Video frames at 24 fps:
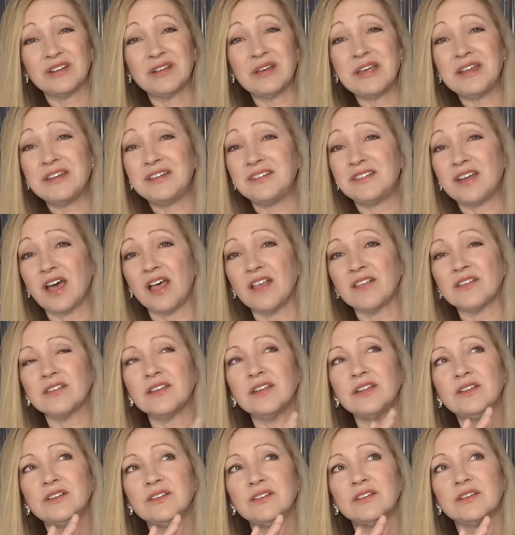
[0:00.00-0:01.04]
it
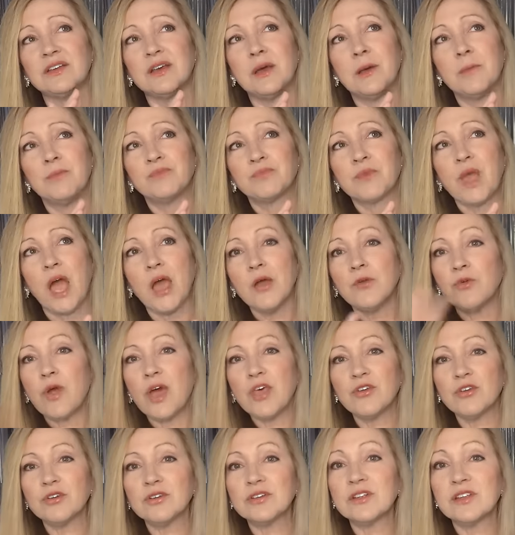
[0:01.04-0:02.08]
doesn't, I'd
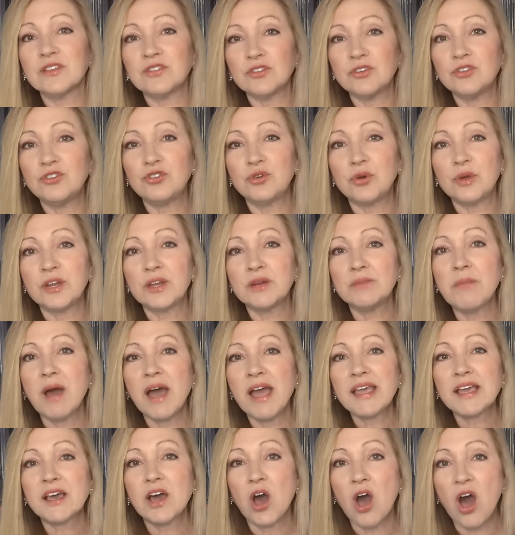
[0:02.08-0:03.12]
rather listen to it in
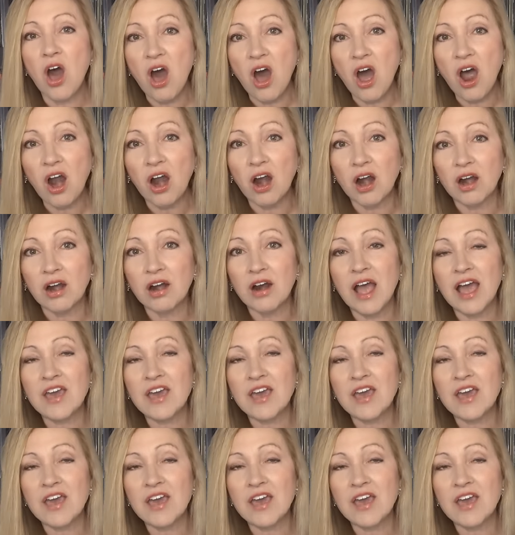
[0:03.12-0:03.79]
my car.